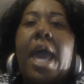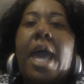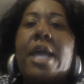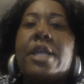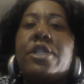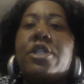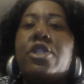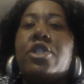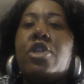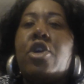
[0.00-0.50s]

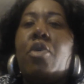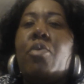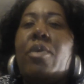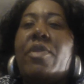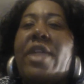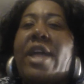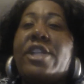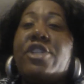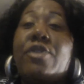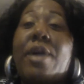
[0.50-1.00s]
And so
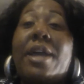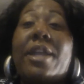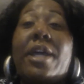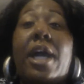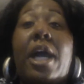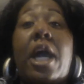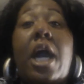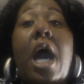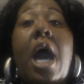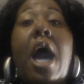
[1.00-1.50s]
when they try
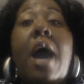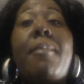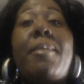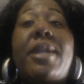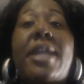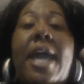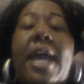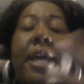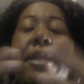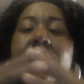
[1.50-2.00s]
to
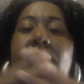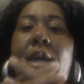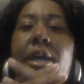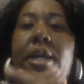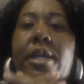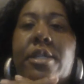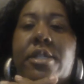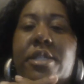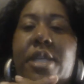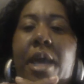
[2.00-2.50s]
accommodate, they
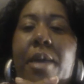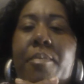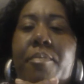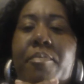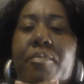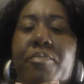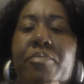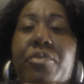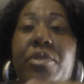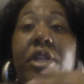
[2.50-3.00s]
could say,
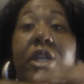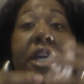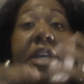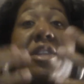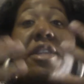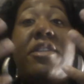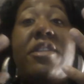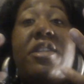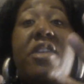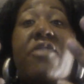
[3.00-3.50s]
look
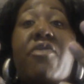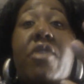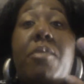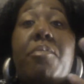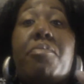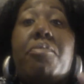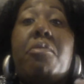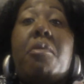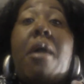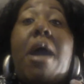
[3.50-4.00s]
at the
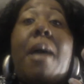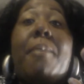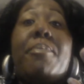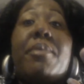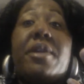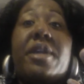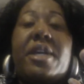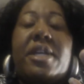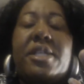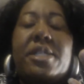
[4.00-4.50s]
different
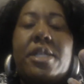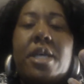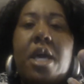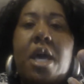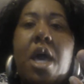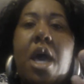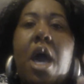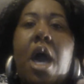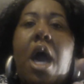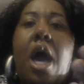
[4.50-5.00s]
properties
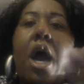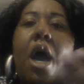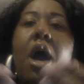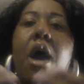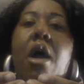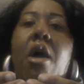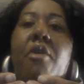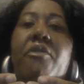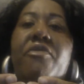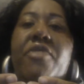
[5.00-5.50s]

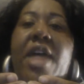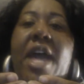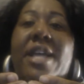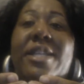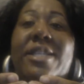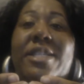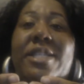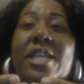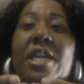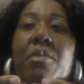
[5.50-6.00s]
of
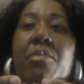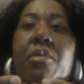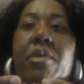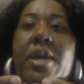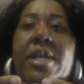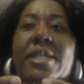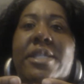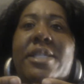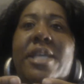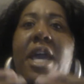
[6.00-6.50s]
that
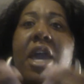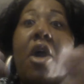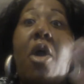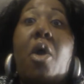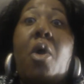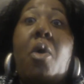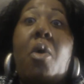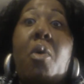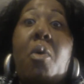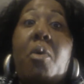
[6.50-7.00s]
zebra and say,
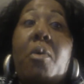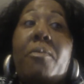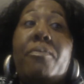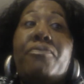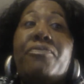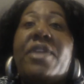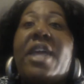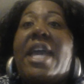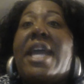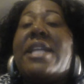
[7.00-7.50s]
oh,
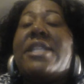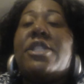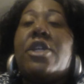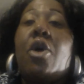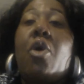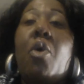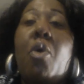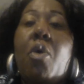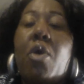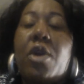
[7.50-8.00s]
it's
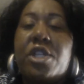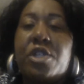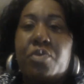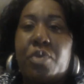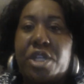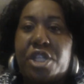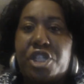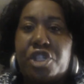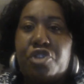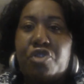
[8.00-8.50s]
a horse
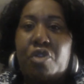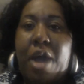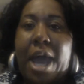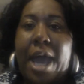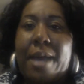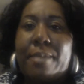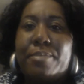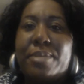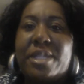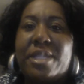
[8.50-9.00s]
with
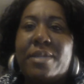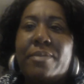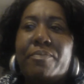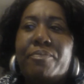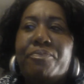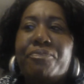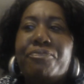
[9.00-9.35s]
stripes.